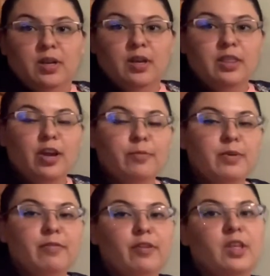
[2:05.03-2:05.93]
Therapy
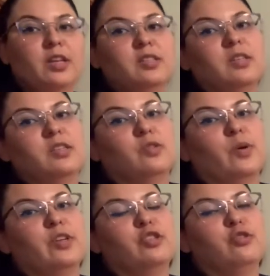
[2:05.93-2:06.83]
for this is
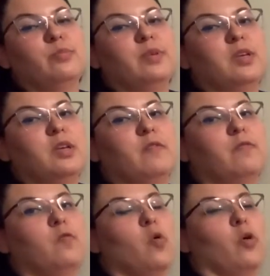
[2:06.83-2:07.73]
going to be
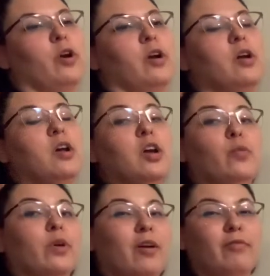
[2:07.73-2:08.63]
for
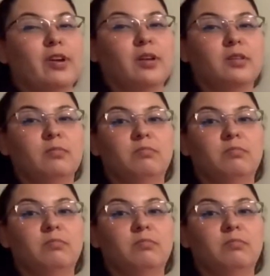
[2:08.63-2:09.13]
recovering